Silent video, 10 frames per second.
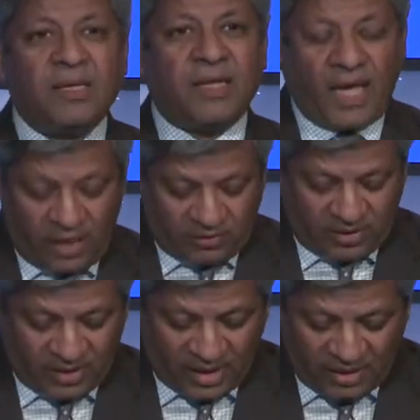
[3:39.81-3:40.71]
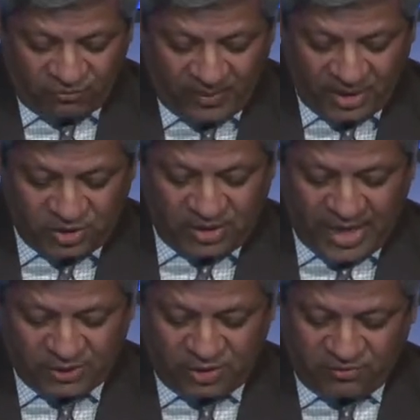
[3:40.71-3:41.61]
the Health Information
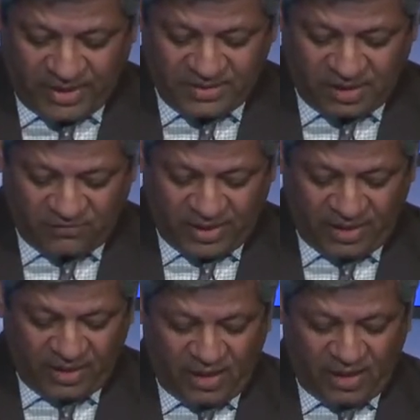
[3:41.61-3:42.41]
National Trend Survey,